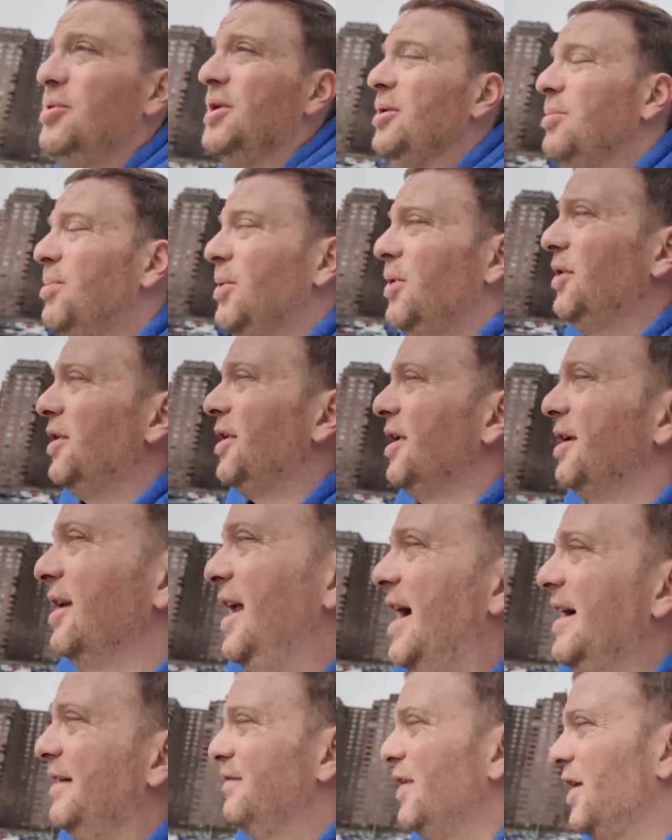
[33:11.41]
of people are
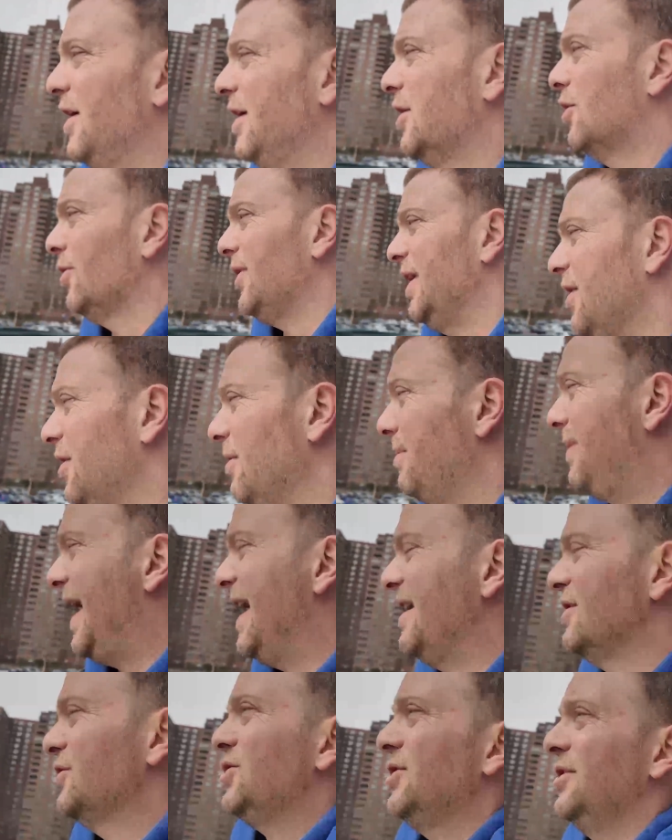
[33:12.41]
like very greener
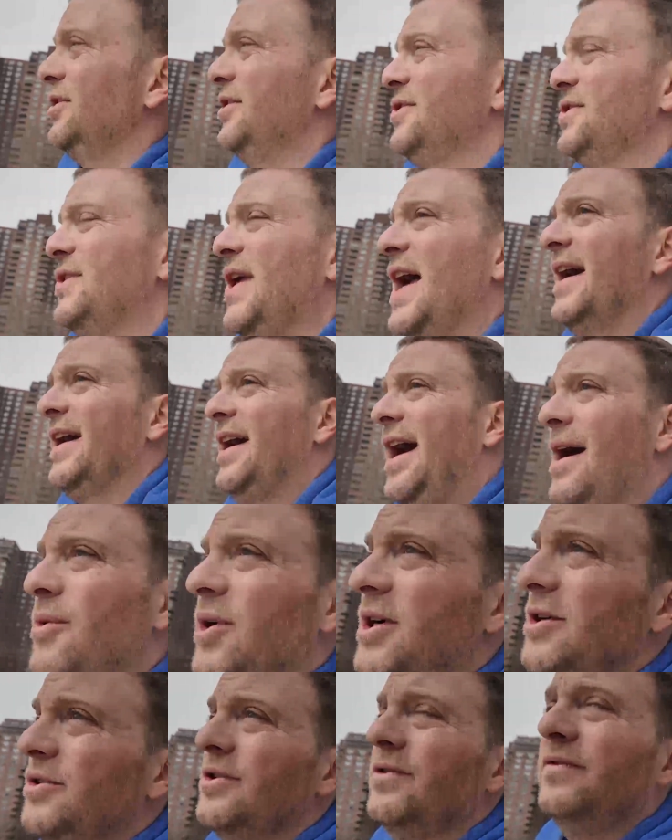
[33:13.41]
pastures, like I
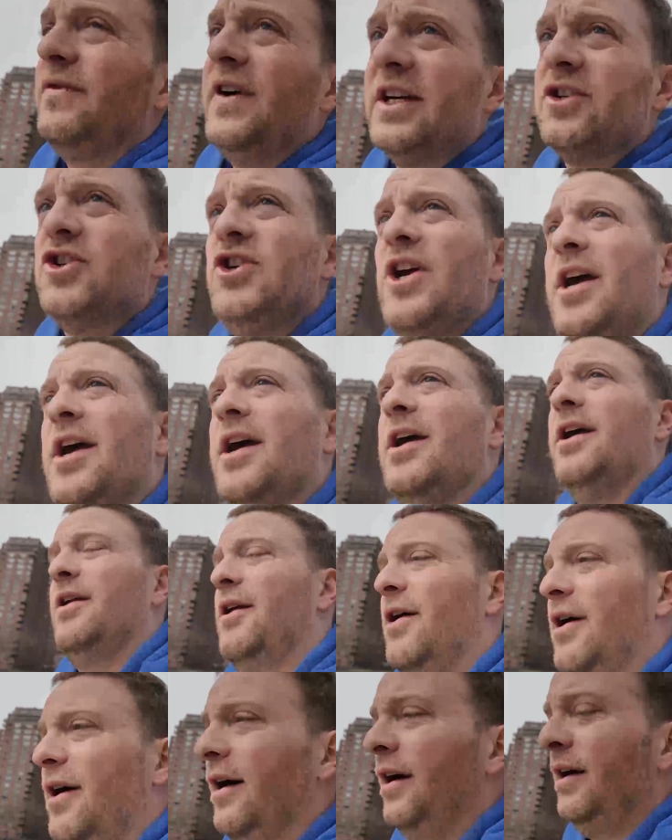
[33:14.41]
want to do
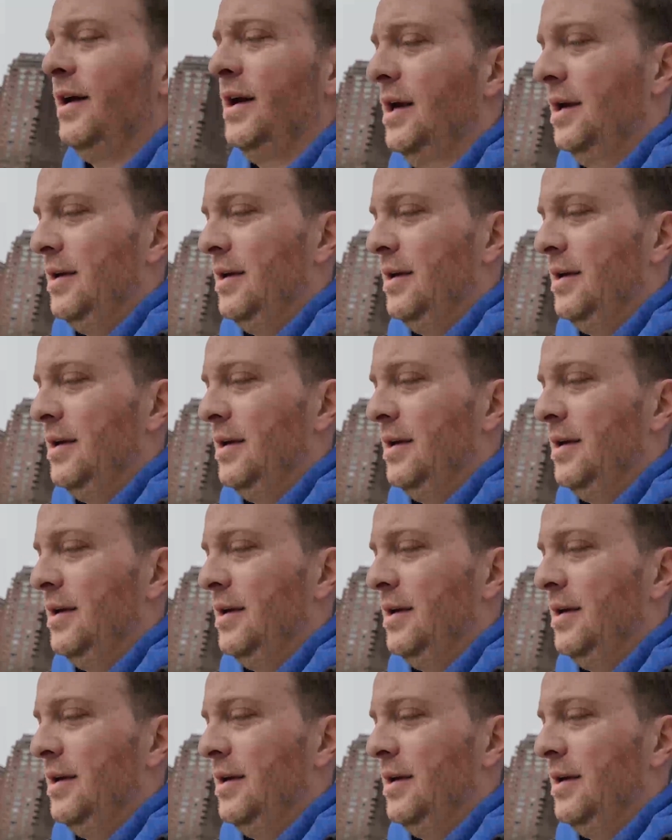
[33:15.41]
fiction or